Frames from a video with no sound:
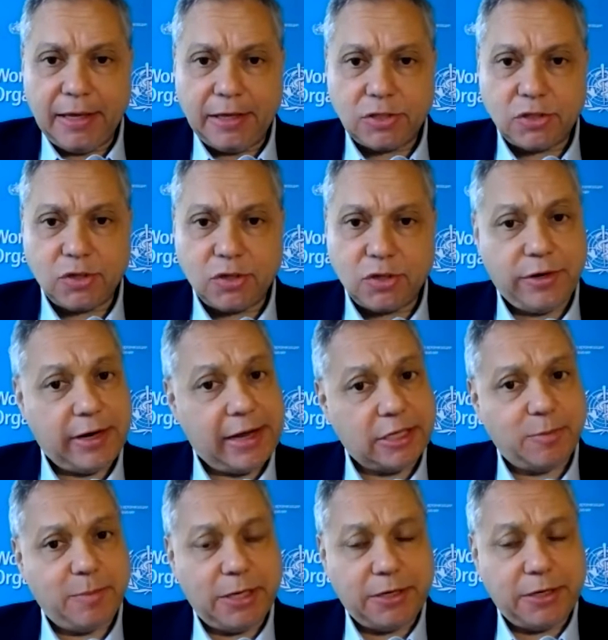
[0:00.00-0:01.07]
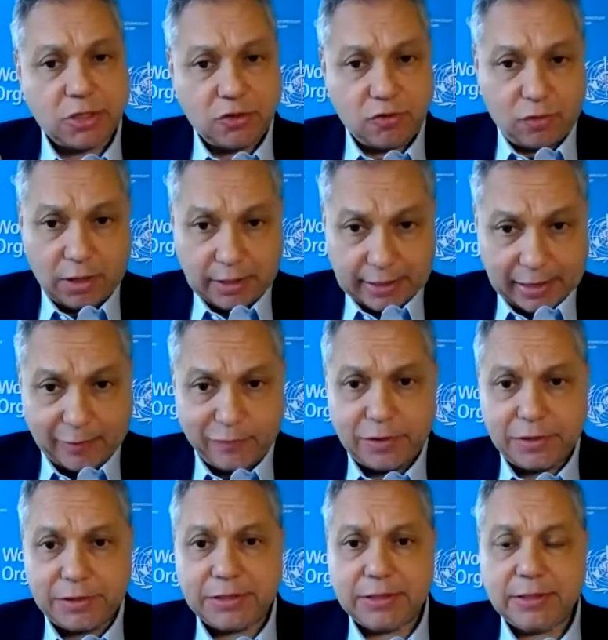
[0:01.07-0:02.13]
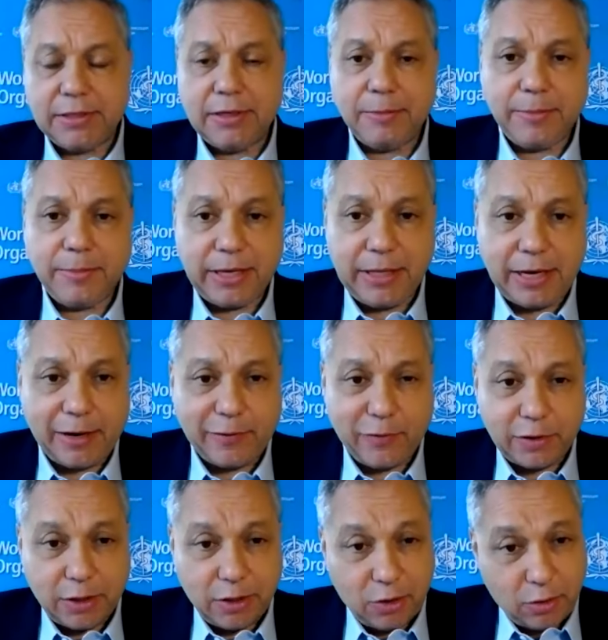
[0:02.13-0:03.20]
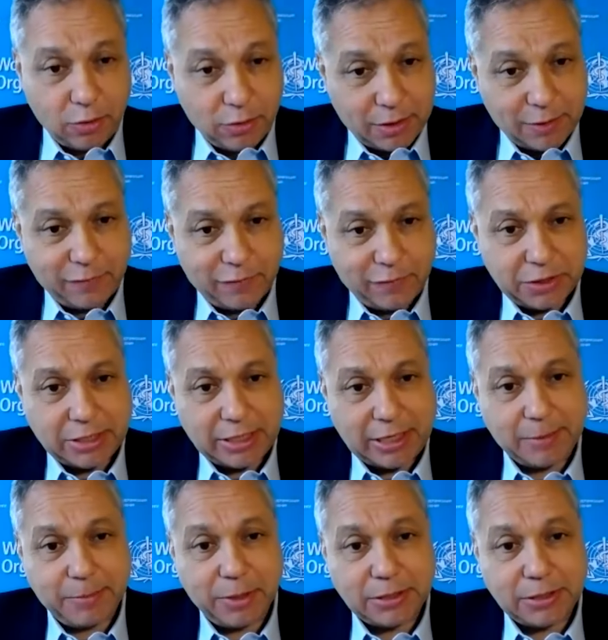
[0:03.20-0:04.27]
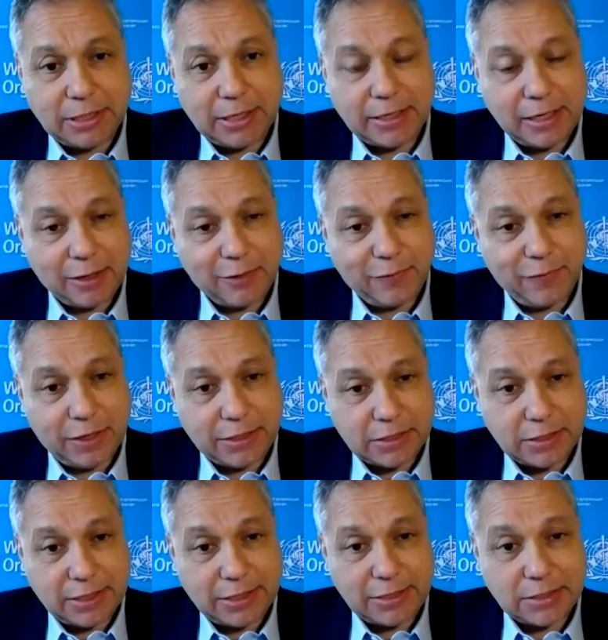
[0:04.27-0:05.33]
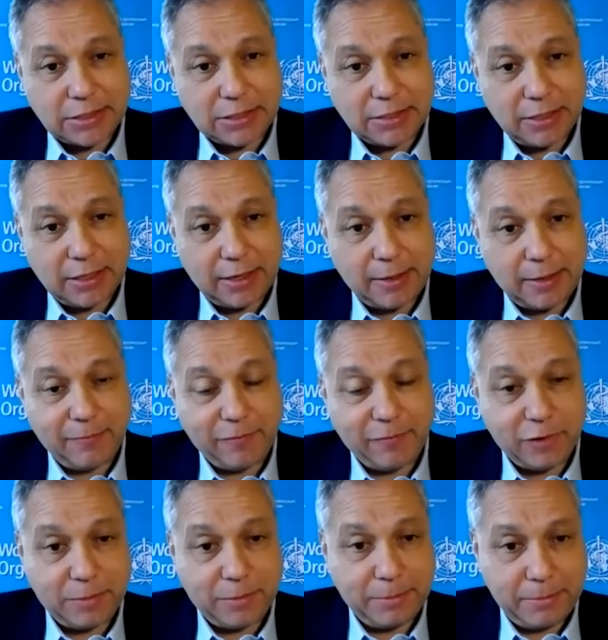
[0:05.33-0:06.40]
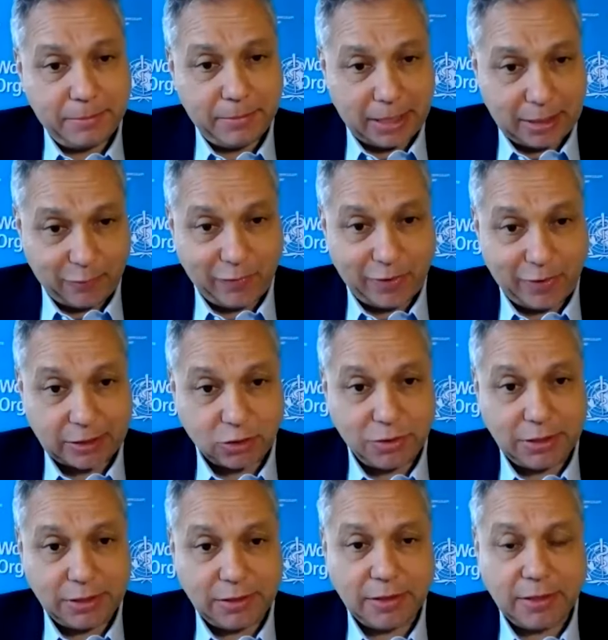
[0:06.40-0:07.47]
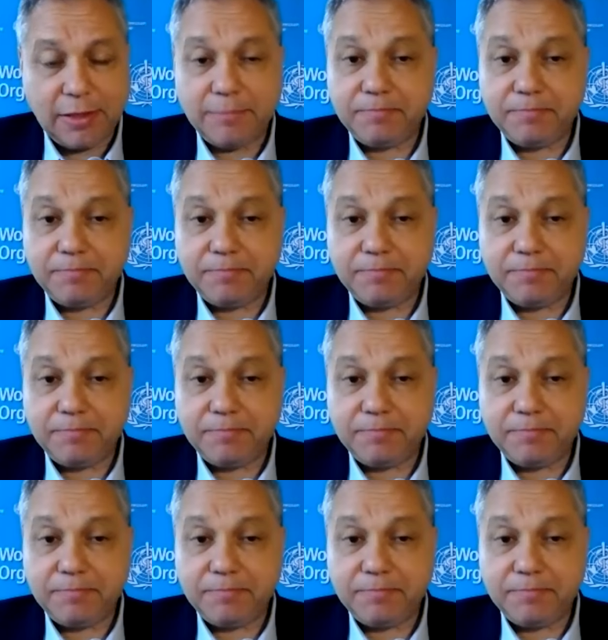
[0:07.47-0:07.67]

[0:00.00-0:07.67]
So there has been a strong effort by the African Union, for example, to identify sites for manufacturing.